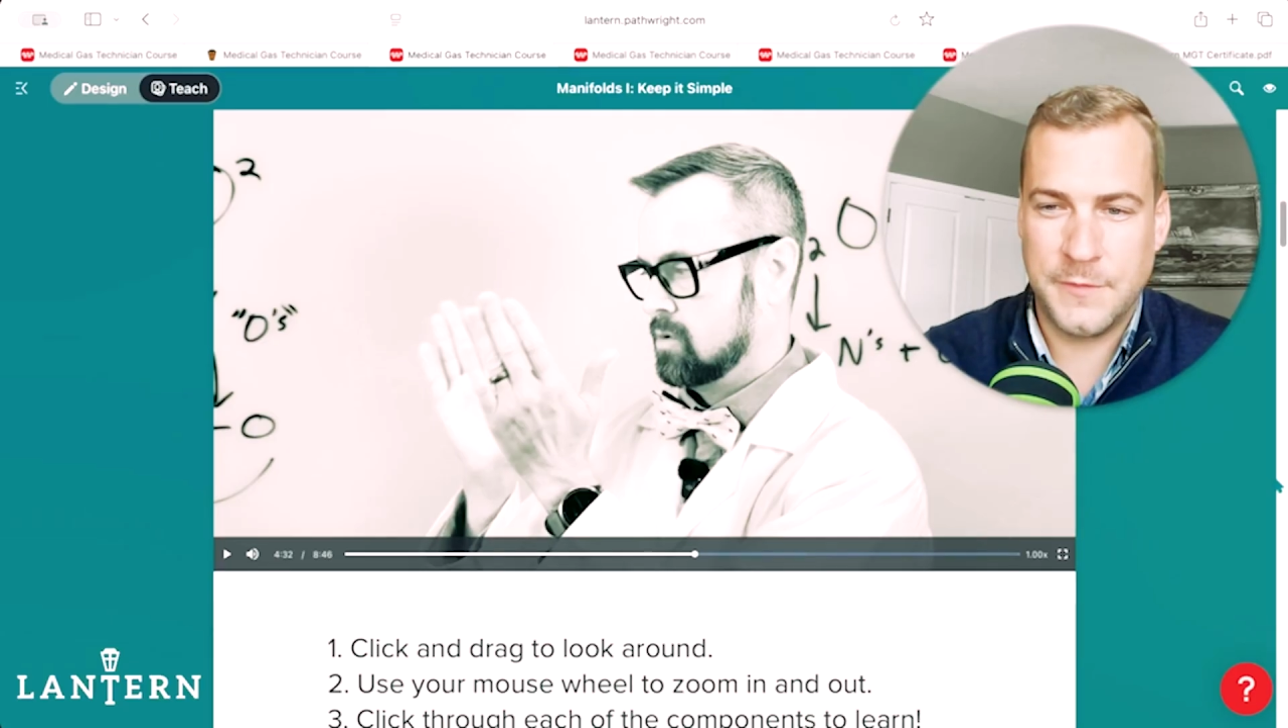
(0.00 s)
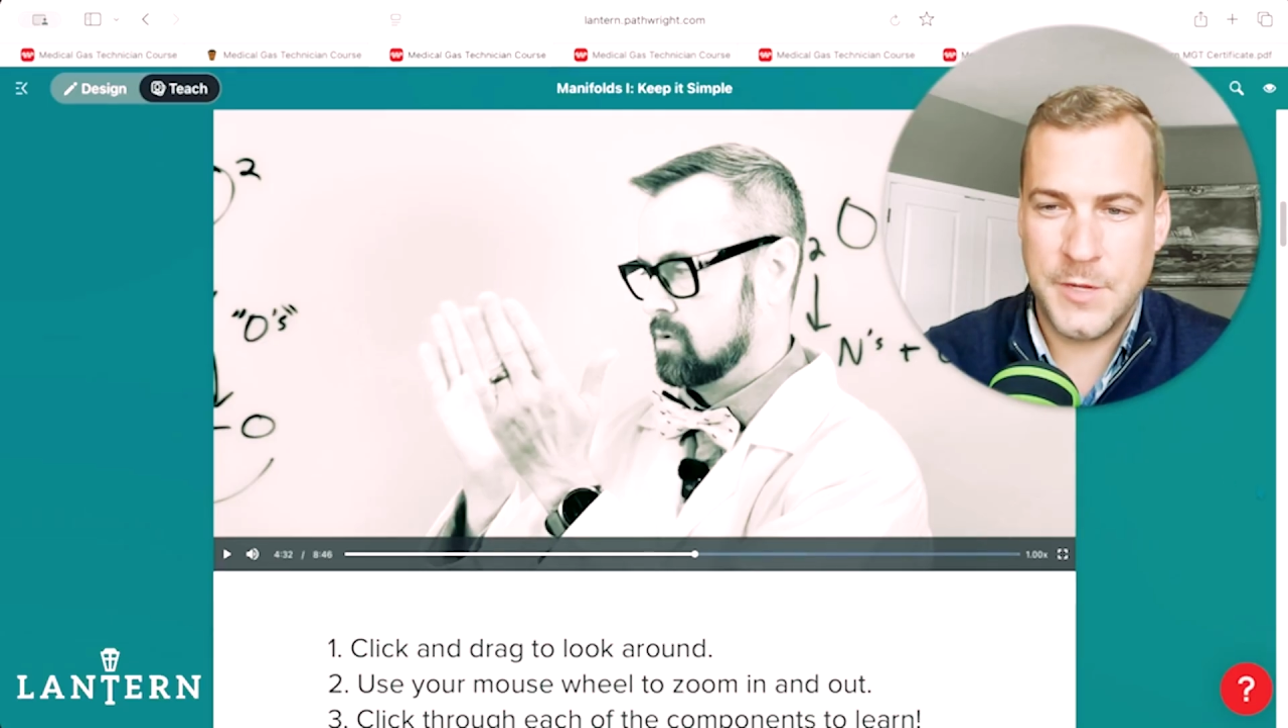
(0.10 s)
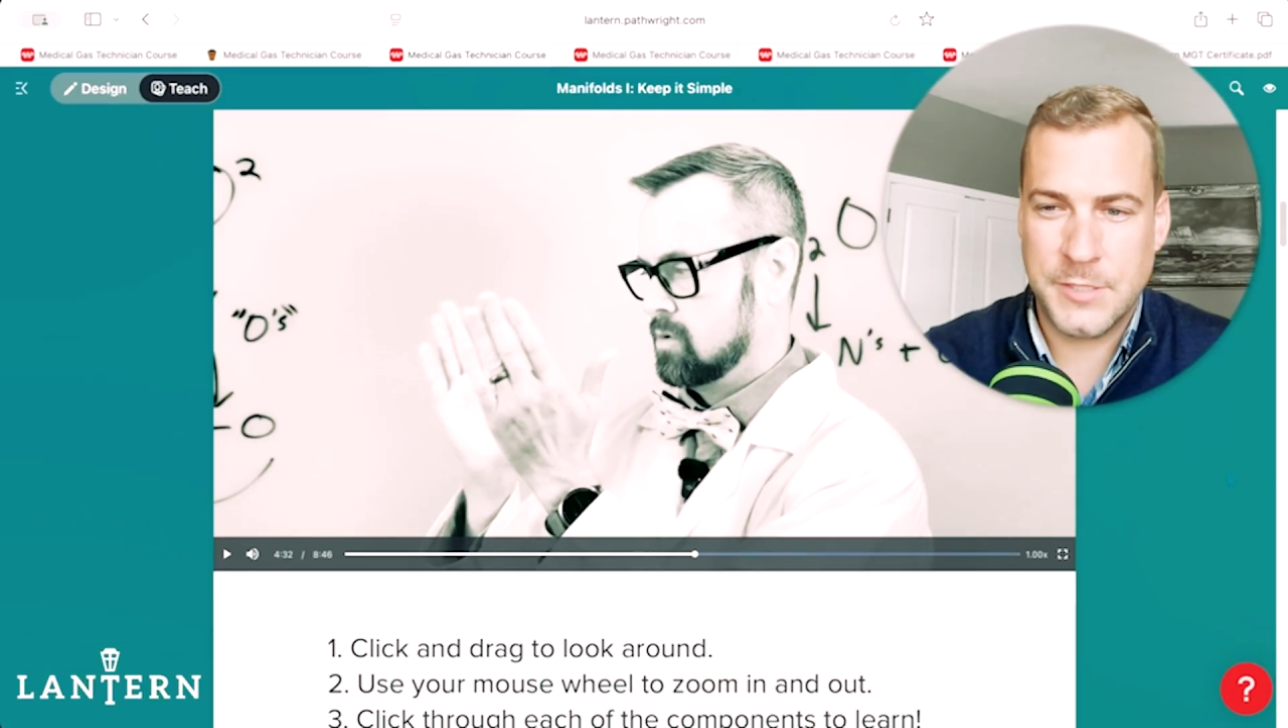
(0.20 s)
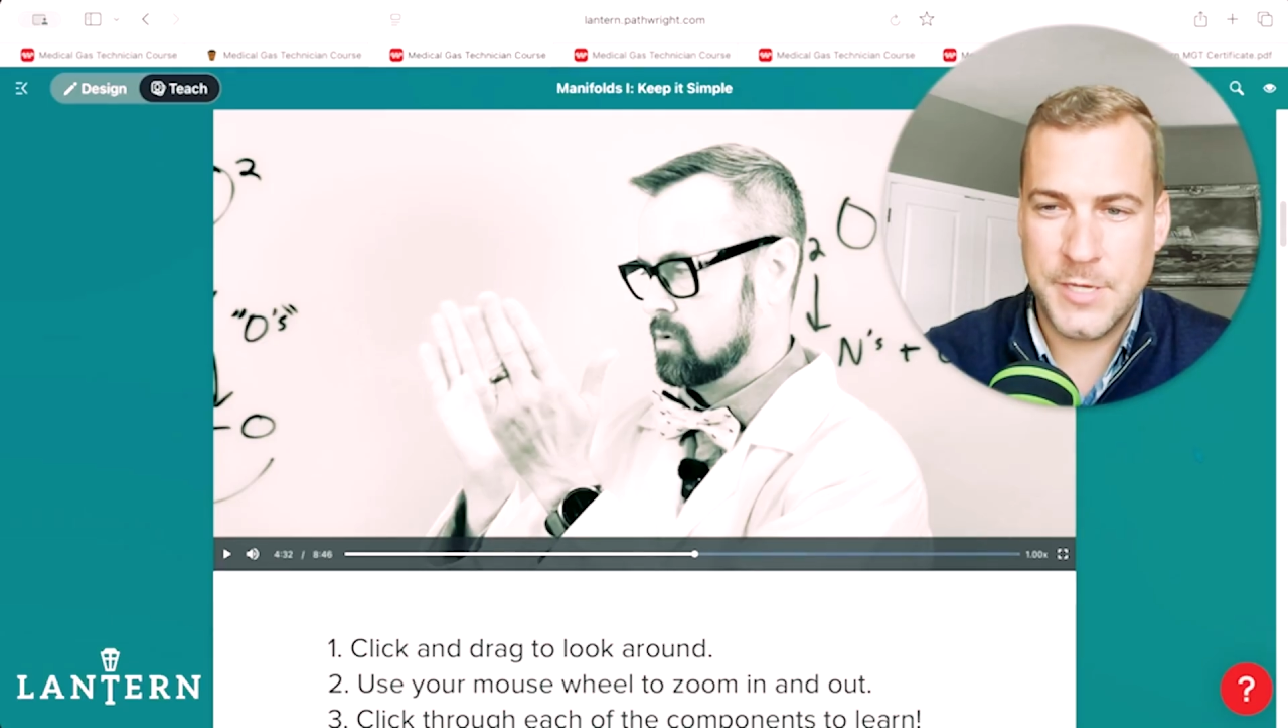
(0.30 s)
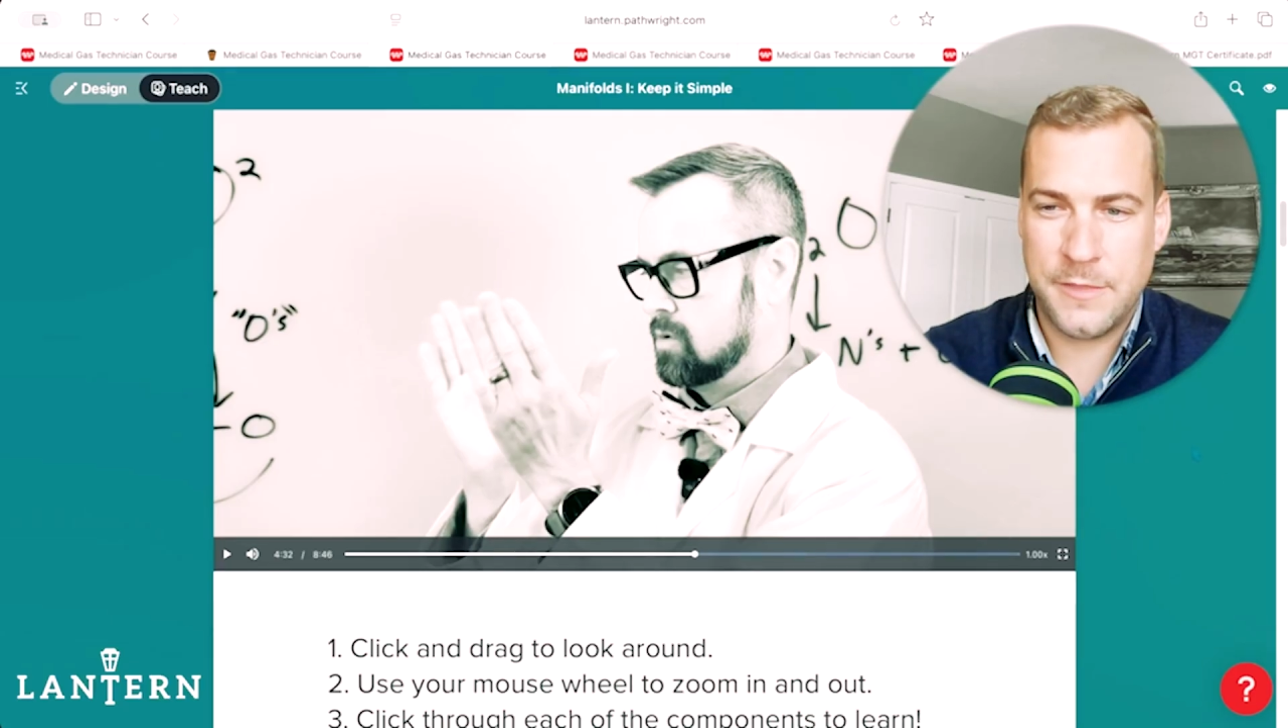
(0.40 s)

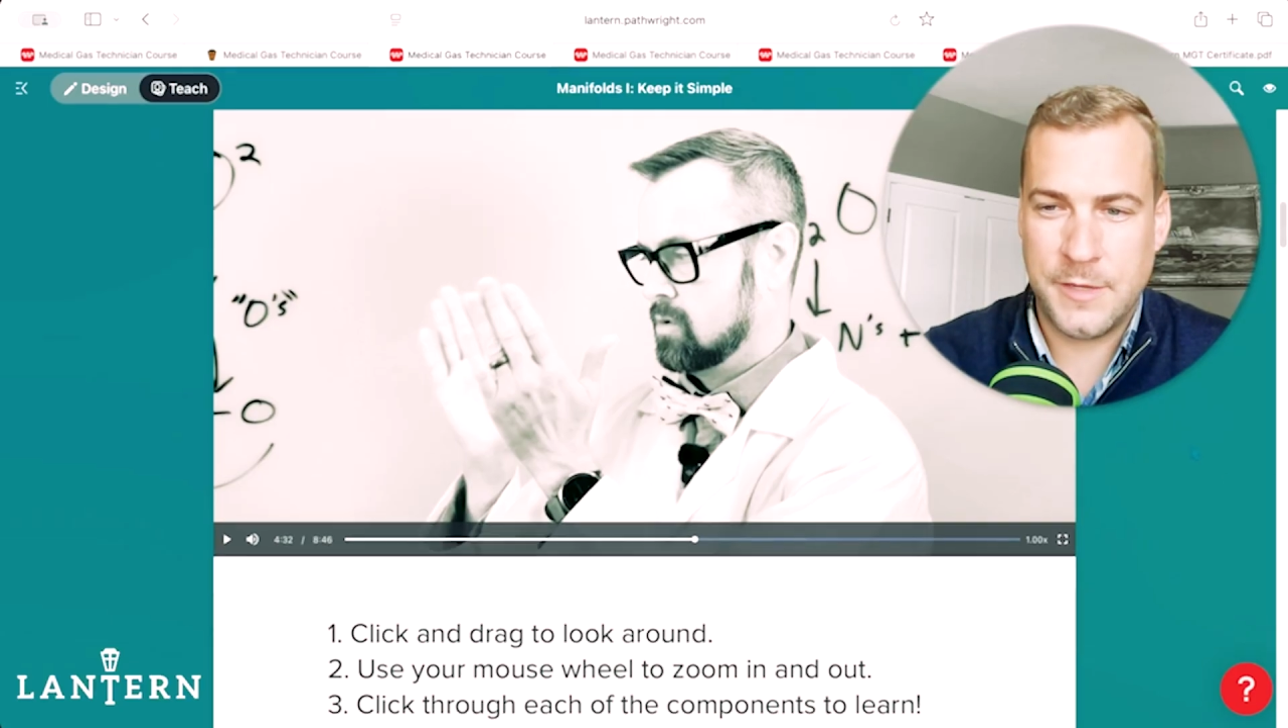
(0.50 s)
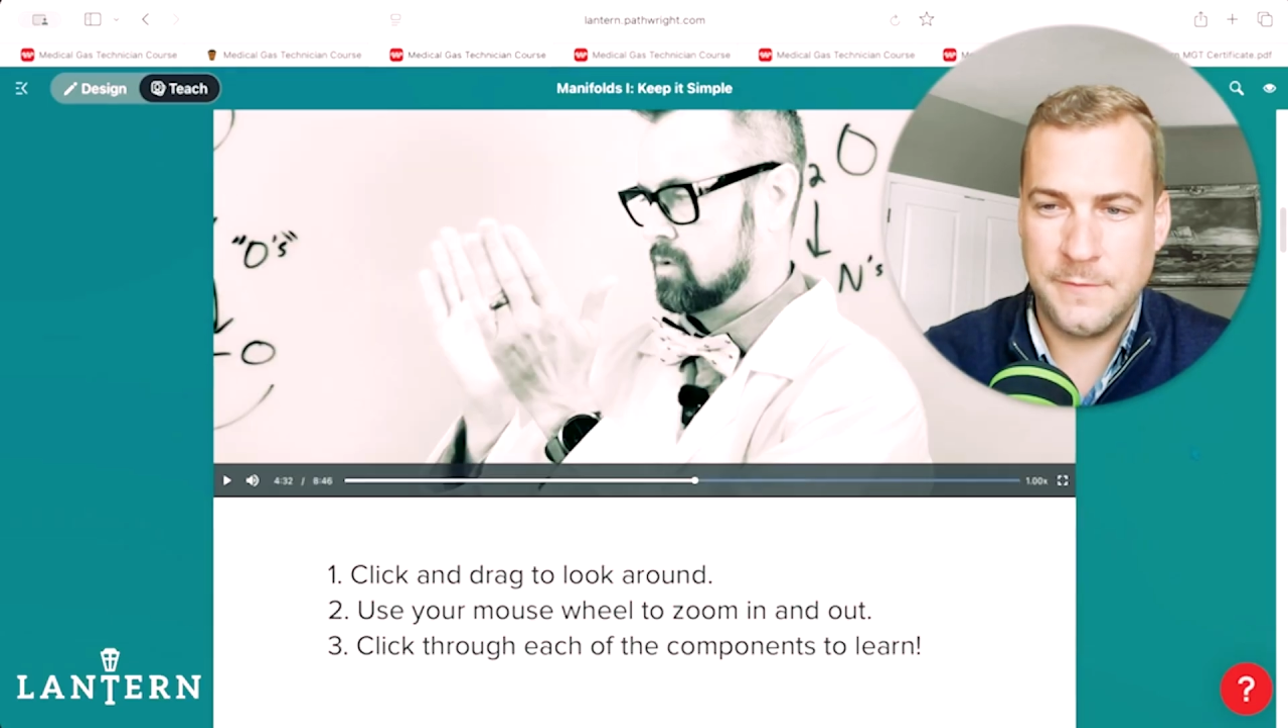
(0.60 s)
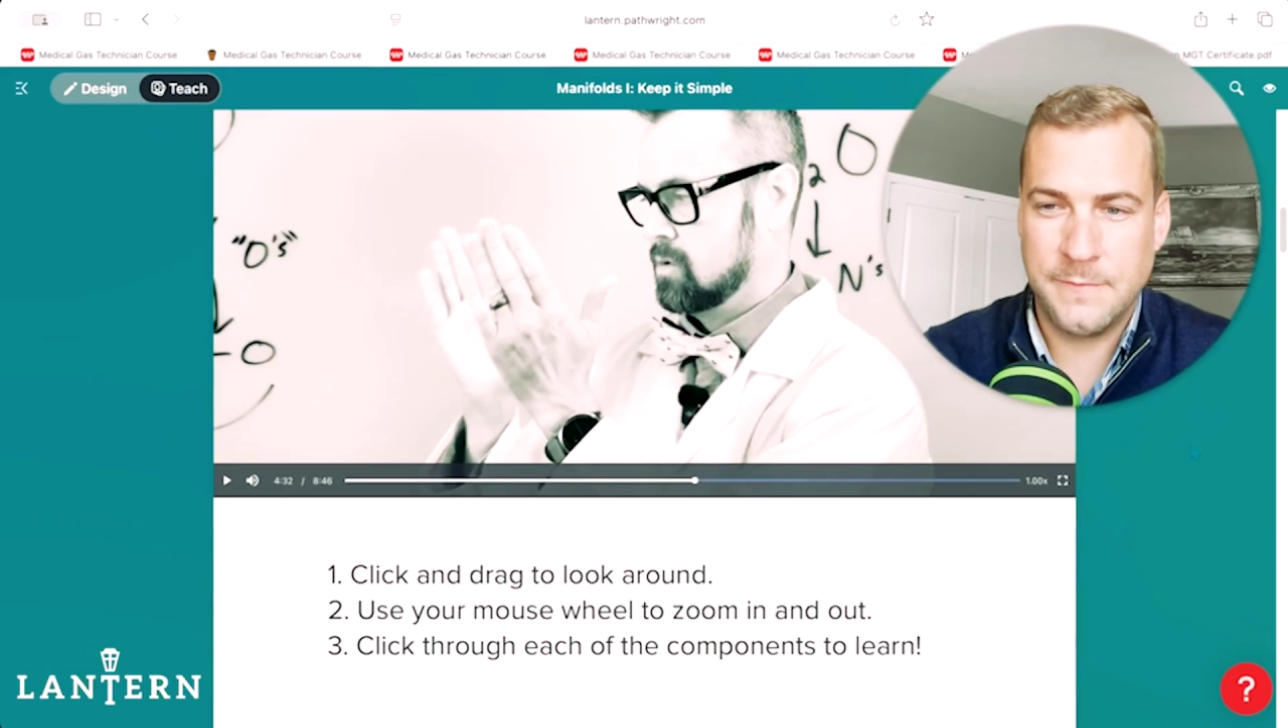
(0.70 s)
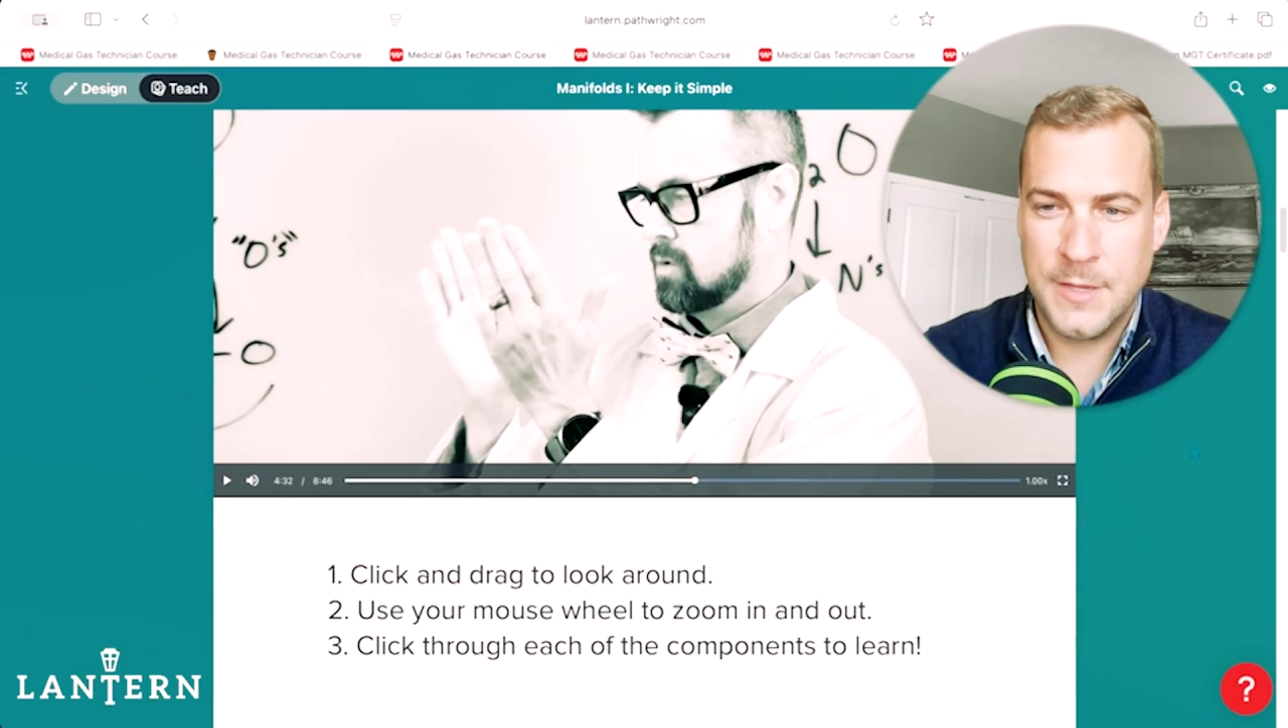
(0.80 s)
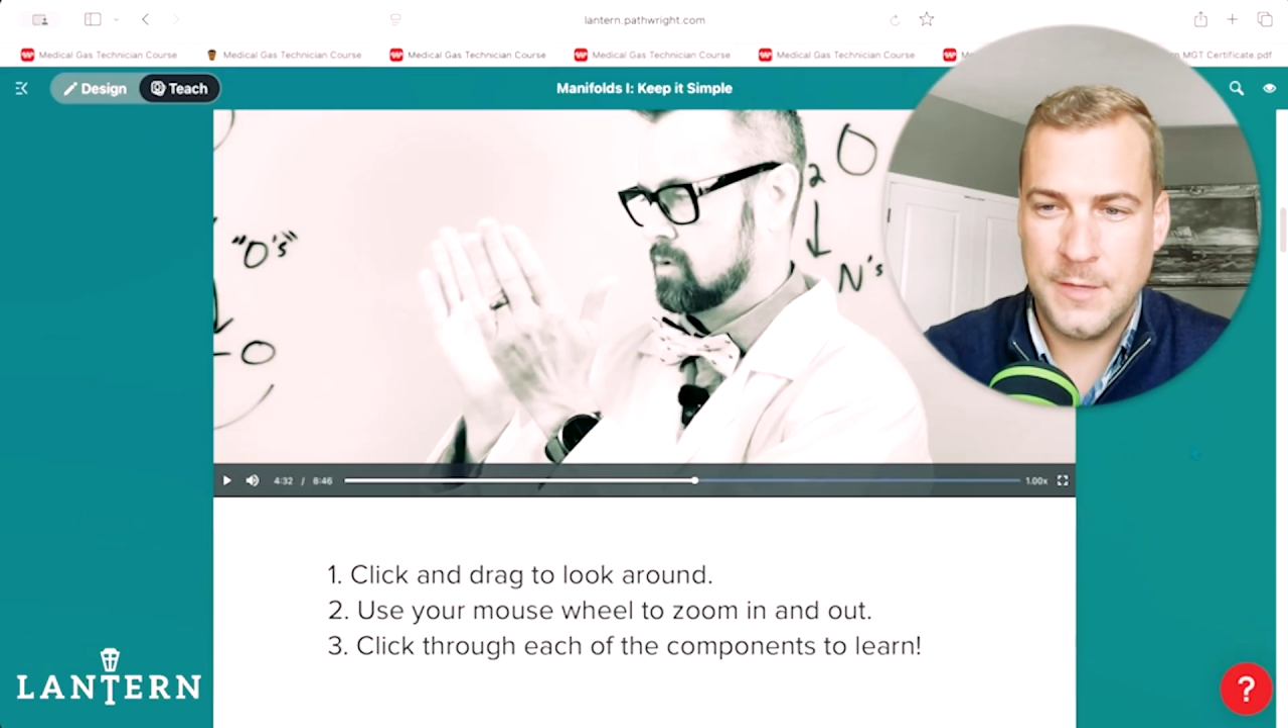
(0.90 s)
knows nothing,